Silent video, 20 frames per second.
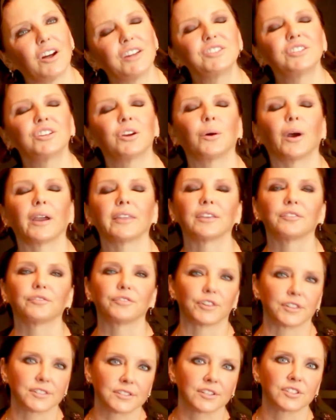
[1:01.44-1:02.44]
I don't know. I think
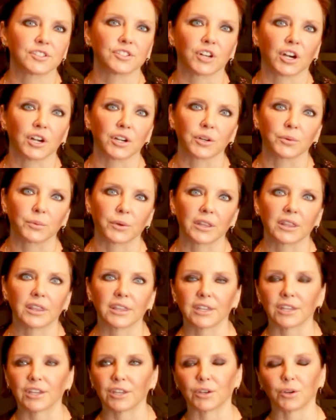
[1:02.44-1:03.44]
first it started
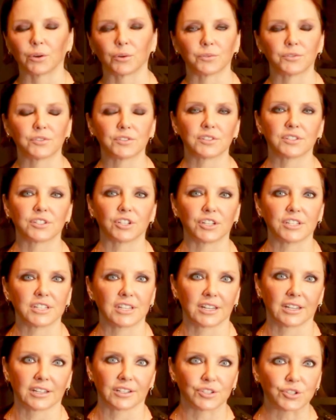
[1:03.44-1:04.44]
with,
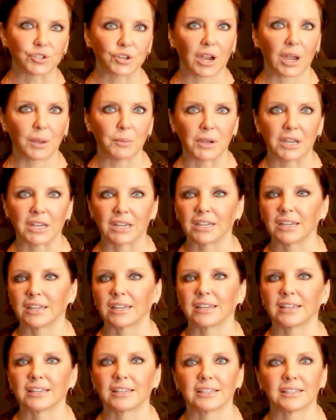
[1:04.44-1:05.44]
studying drama
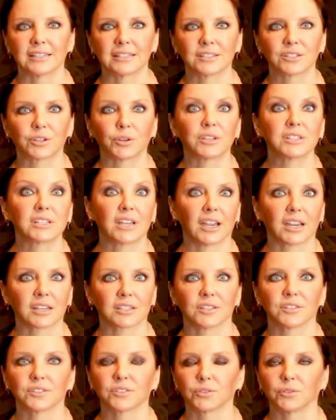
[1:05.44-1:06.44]
and going to
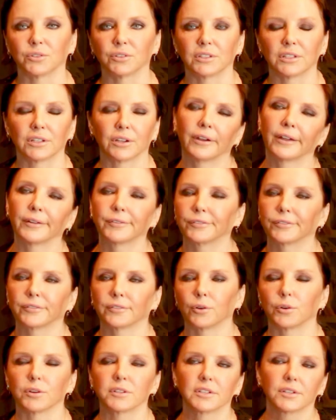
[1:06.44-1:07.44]
acting school.
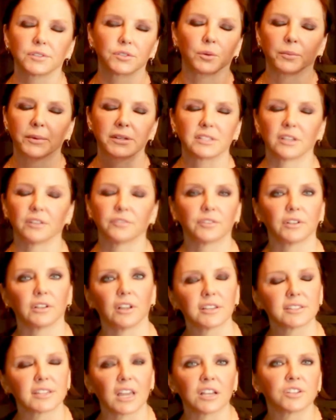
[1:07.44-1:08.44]
Of course, I saw myself in
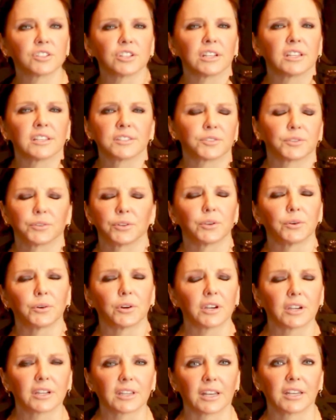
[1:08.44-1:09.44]
Los Angeles or New
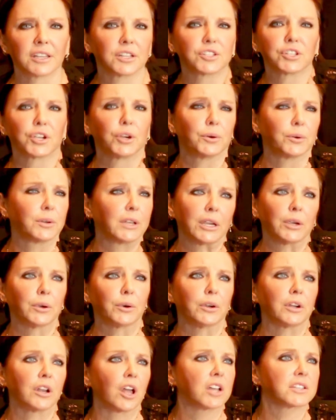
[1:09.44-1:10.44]
York getting a Tony
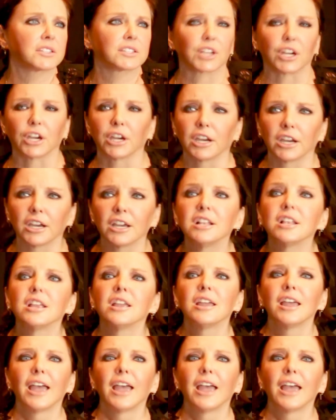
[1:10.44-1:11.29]
or an Oscar.